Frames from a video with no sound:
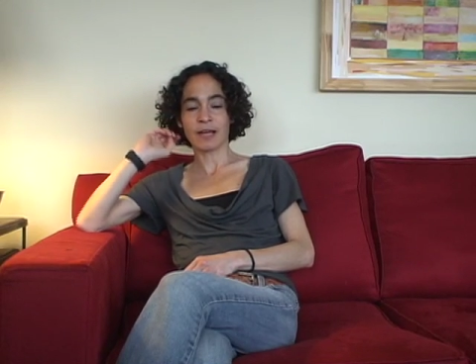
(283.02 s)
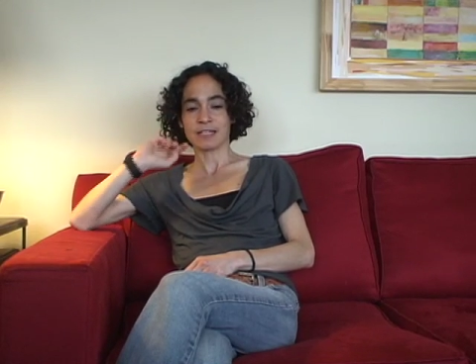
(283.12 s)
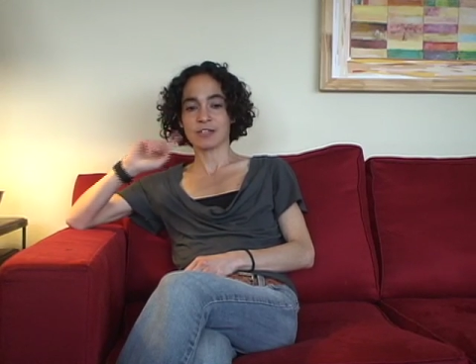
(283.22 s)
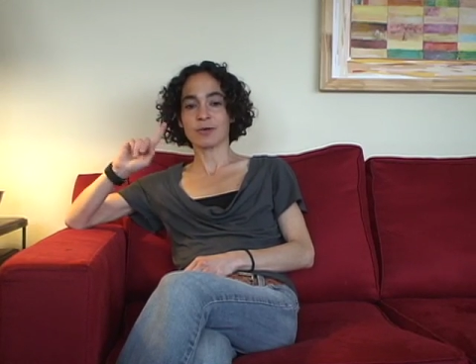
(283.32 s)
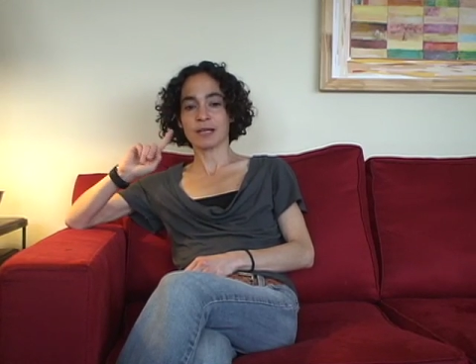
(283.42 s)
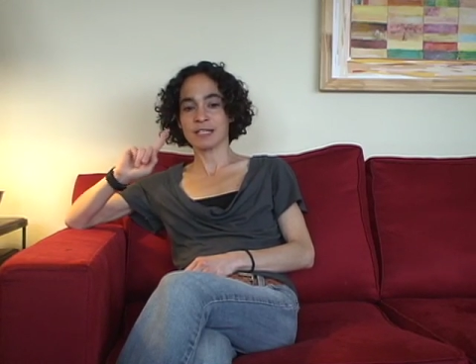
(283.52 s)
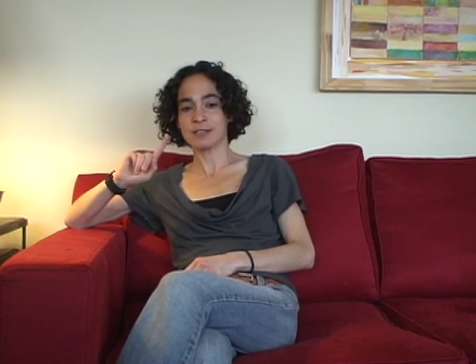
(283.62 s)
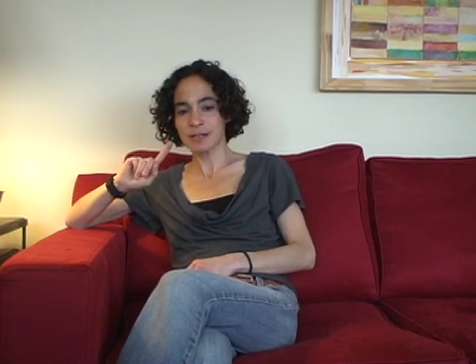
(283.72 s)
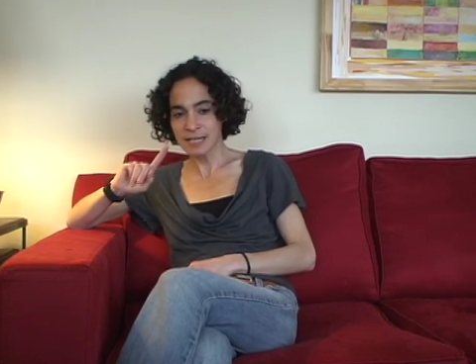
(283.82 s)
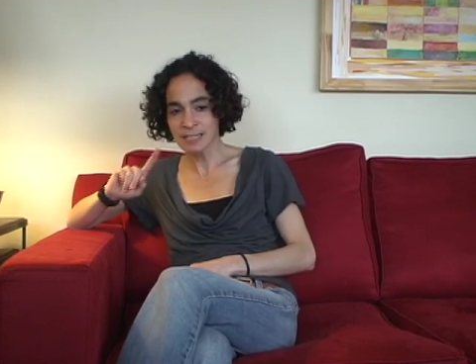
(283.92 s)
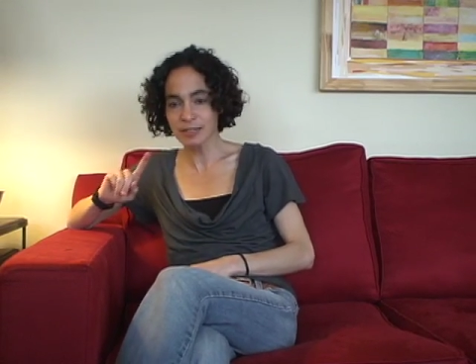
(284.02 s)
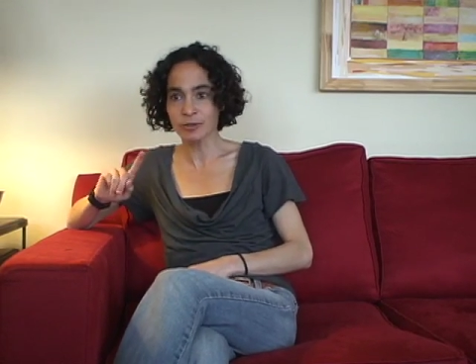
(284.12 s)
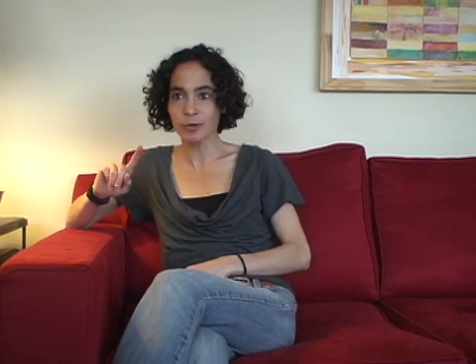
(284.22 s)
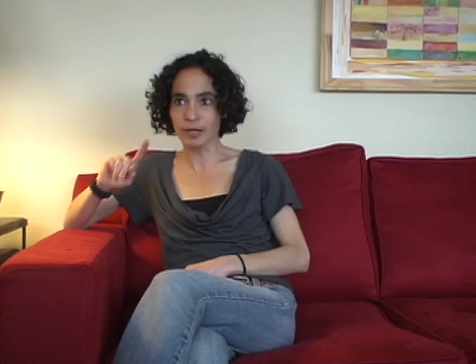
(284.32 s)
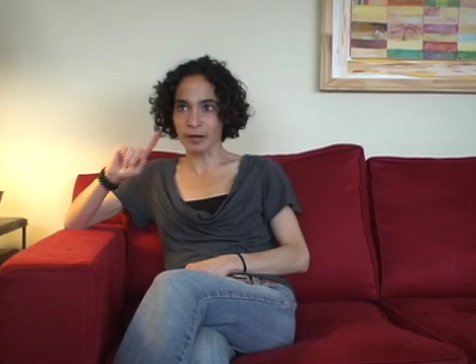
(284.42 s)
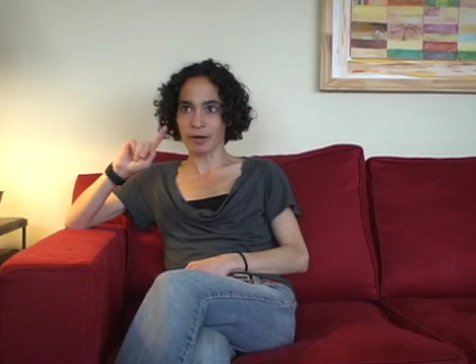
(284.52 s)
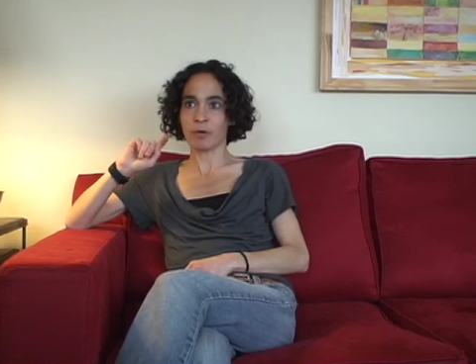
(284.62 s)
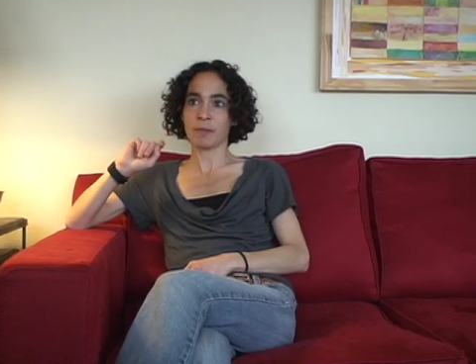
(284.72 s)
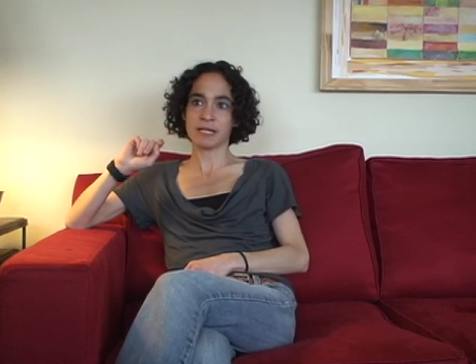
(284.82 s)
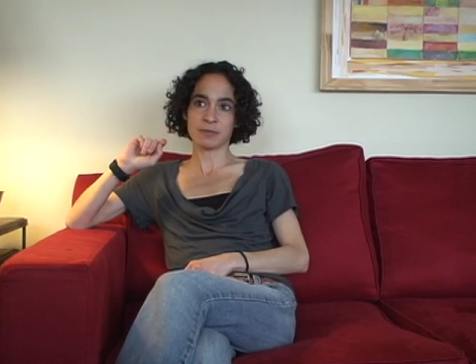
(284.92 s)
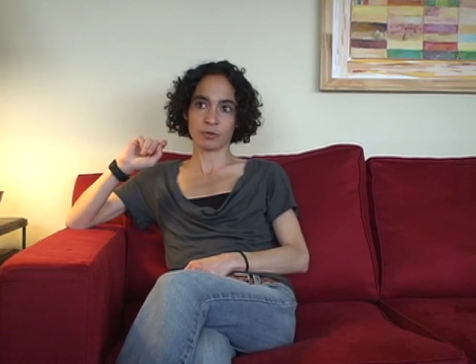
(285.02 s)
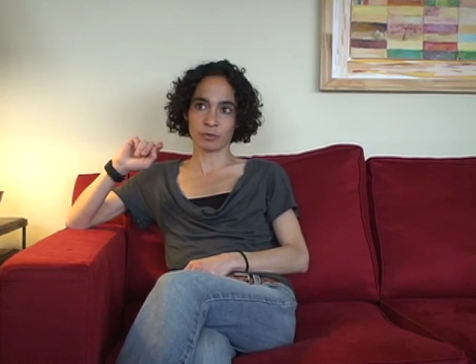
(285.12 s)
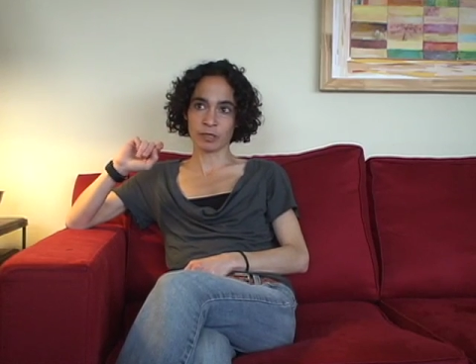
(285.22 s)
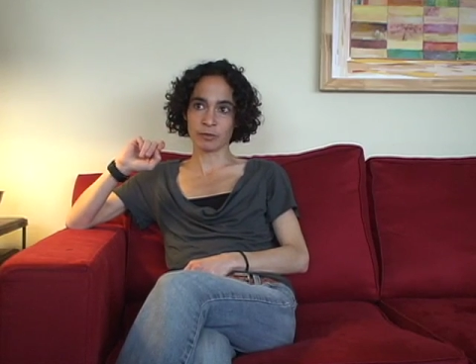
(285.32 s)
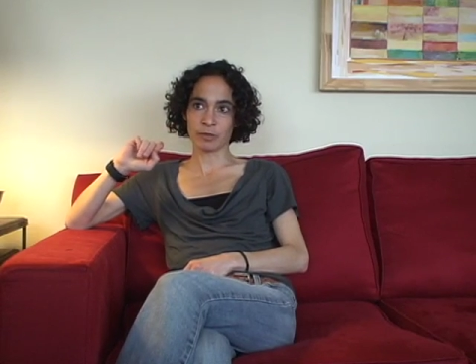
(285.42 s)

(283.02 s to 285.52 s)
so he's a lawyer, and what makes him a really,